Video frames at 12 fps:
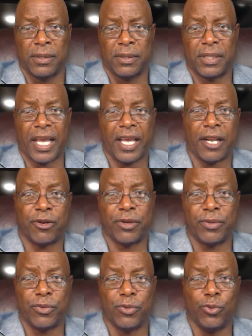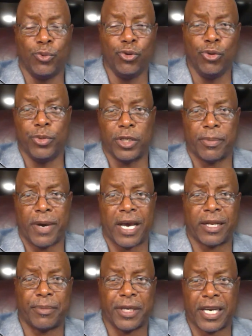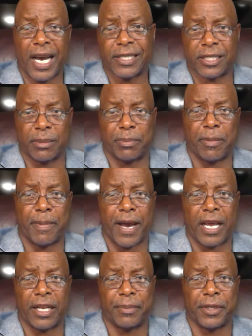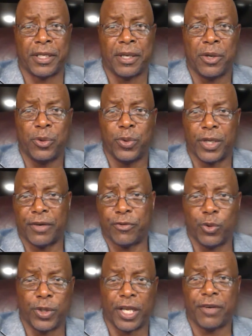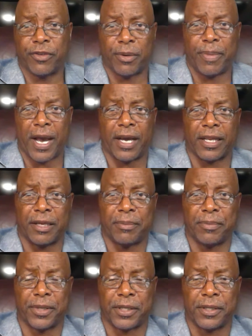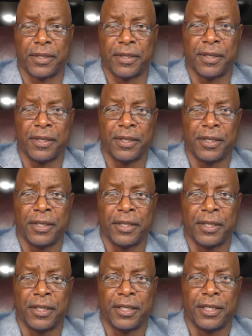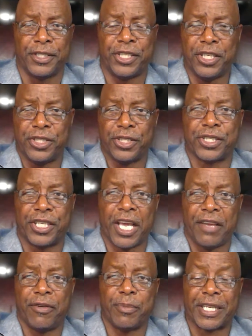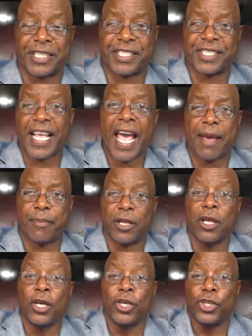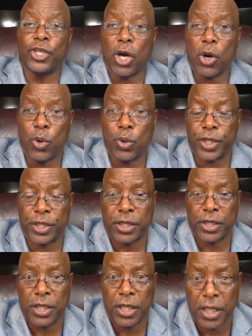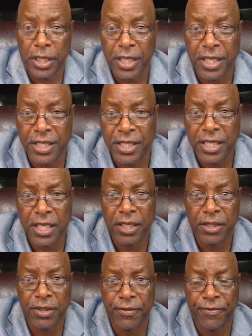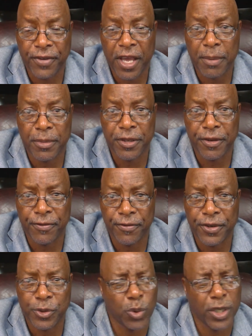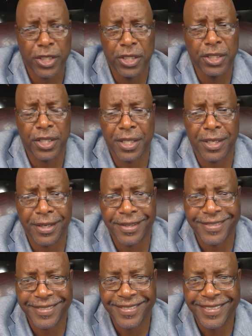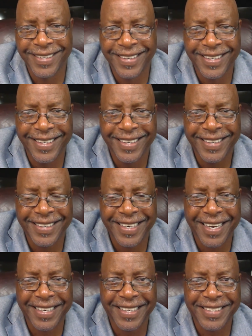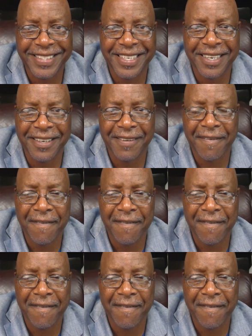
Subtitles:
They had rumored about him and gossiped about him and whatever about him. Jesus gave him an assignment. Go and tell your family what good things God has done